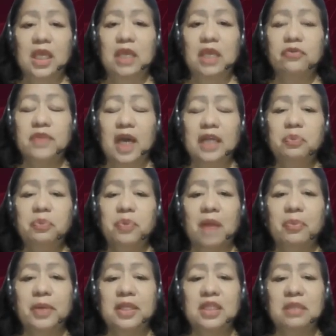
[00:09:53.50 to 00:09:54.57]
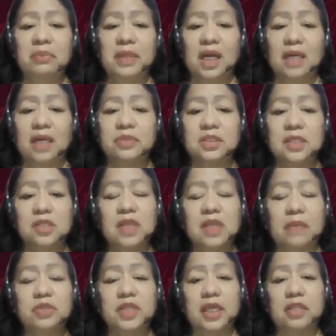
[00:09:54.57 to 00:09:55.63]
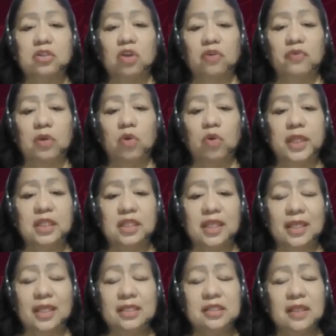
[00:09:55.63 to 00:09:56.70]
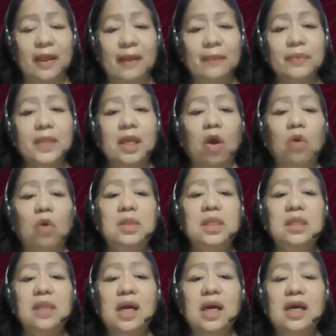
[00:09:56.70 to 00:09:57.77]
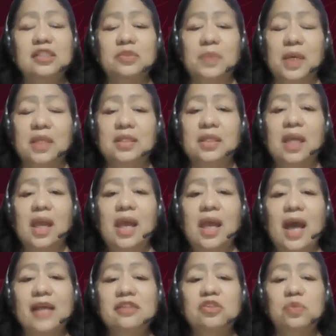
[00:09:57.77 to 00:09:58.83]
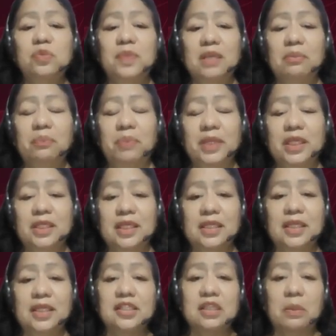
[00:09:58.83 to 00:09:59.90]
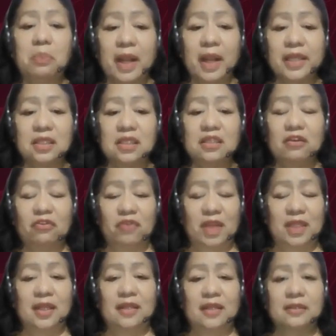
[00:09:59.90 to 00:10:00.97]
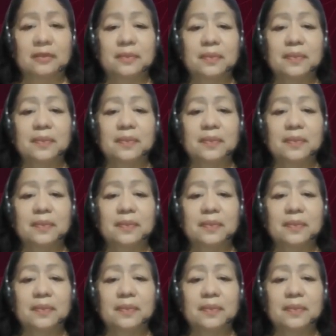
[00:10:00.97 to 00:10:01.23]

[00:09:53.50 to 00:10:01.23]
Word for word: If that property becomes the subject of a court case, only the husband has to be impleaded as a party defendant.